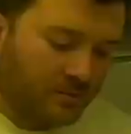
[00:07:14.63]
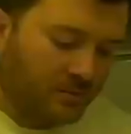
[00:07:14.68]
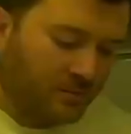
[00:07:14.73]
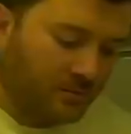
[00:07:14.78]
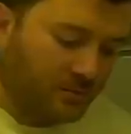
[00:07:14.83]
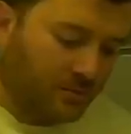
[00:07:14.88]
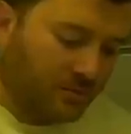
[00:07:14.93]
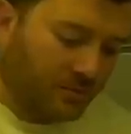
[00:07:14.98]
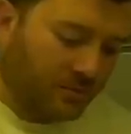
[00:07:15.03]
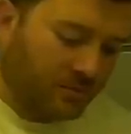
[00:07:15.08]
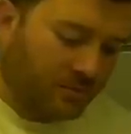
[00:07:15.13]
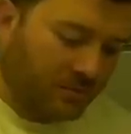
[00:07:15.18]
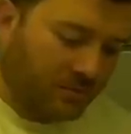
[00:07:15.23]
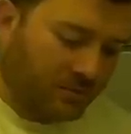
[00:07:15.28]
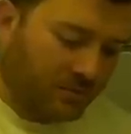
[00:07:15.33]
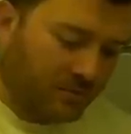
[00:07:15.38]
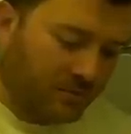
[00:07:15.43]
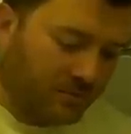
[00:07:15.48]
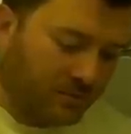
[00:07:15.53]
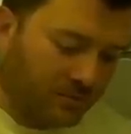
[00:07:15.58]
so now
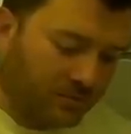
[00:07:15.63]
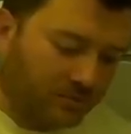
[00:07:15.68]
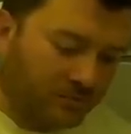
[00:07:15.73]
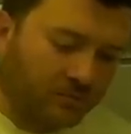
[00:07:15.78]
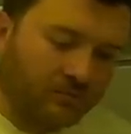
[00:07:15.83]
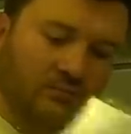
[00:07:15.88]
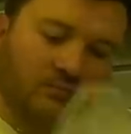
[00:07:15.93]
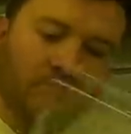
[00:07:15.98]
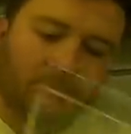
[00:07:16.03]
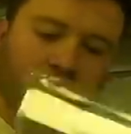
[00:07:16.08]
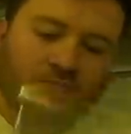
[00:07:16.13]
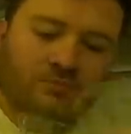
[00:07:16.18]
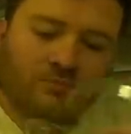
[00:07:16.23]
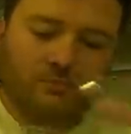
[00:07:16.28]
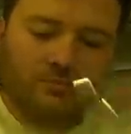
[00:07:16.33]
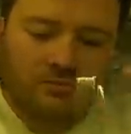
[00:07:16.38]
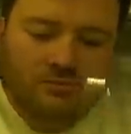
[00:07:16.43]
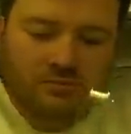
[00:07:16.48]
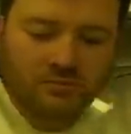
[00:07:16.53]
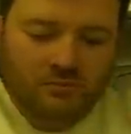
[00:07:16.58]
begins the arduous
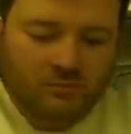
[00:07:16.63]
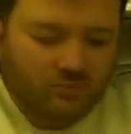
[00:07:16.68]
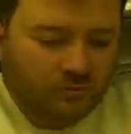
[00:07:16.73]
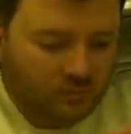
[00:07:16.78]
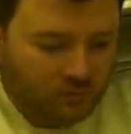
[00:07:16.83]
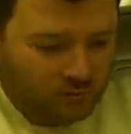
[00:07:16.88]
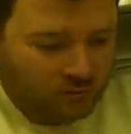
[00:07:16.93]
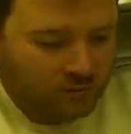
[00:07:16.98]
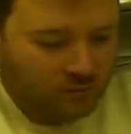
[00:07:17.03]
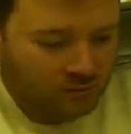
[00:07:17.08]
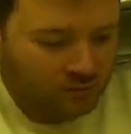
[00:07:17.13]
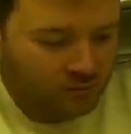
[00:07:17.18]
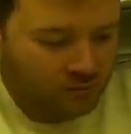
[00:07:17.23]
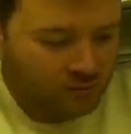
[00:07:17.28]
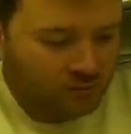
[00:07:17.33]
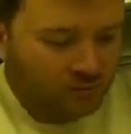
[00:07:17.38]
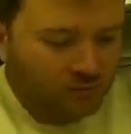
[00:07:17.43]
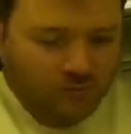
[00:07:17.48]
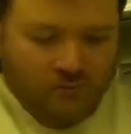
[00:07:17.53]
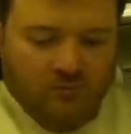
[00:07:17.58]
task of taking
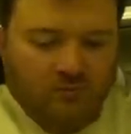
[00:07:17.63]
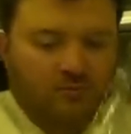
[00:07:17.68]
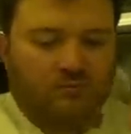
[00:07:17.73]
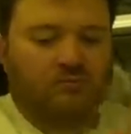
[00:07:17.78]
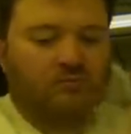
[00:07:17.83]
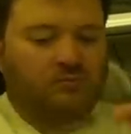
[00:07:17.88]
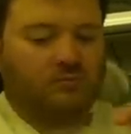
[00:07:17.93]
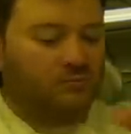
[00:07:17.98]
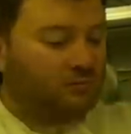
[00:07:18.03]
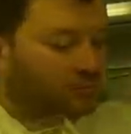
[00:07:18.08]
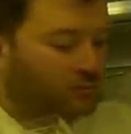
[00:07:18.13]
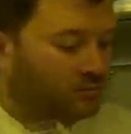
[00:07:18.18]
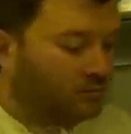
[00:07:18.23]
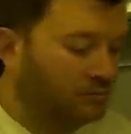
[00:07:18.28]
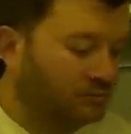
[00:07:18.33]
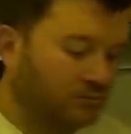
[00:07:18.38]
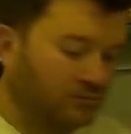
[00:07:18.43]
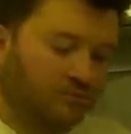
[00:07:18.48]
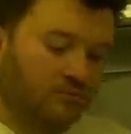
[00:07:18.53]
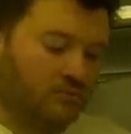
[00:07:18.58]
all the plastic lids
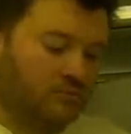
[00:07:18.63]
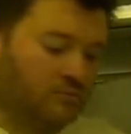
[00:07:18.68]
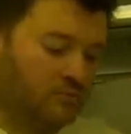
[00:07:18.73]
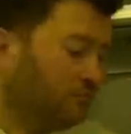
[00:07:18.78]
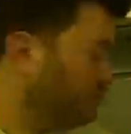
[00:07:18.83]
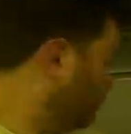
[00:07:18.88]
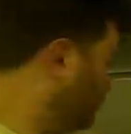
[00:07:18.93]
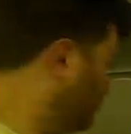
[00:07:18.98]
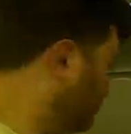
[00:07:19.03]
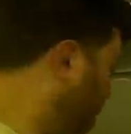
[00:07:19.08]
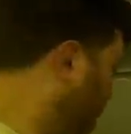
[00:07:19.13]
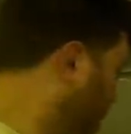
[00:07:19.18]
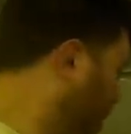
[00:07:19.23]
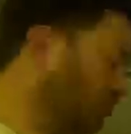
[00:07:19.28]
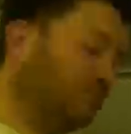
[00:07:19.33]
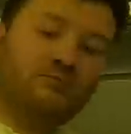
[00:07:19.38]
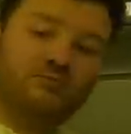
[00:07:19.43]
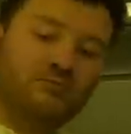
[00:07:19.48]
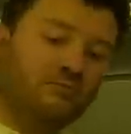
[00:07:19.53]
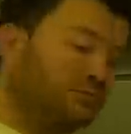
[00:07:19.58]
off one by one,